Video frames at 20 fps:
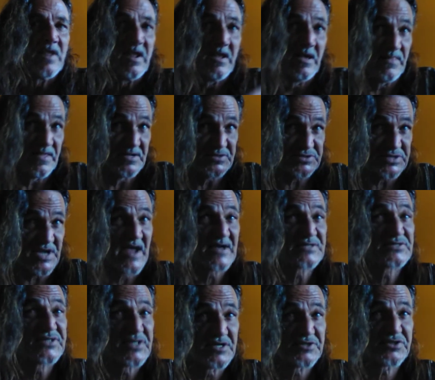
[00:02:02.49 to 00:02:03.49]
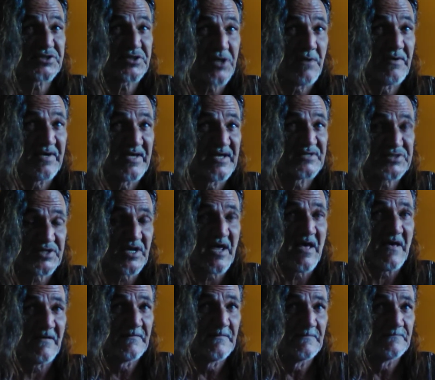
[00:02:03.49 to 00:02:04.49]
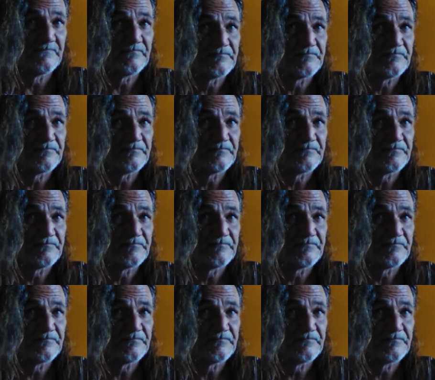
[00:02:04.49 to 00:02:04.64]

that's actually showing itself,